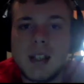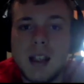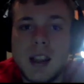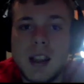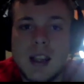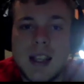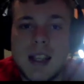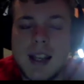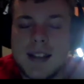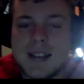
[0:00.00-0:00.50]

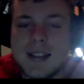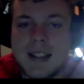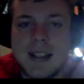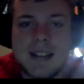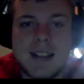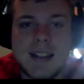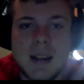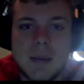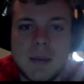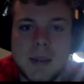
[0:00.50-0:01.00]
It has the
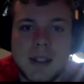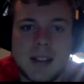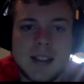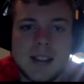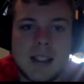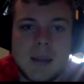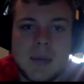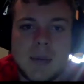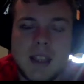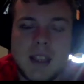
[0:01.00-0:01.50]

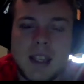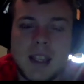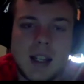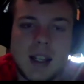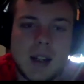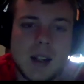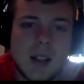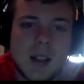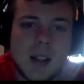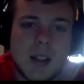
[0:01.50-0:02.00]
same thing.
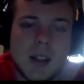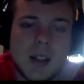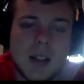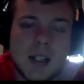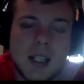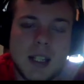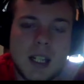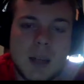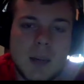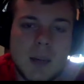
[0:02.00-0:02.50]
You can
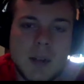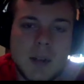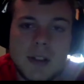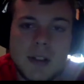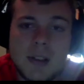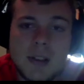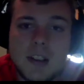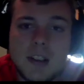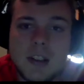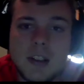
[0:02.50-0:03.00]
look it up on
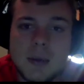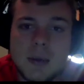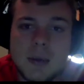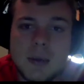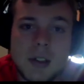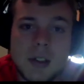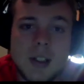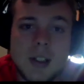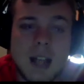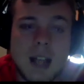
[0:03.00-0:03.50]
YouTube, or
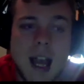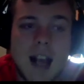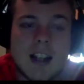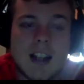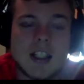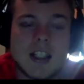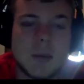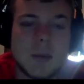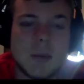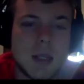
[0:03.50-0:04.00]
you can
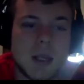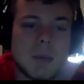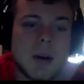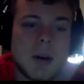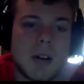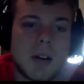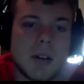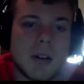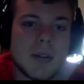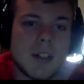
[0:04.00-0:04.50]
actually be a
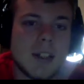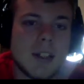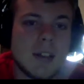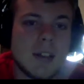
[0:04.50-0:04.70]
part of it.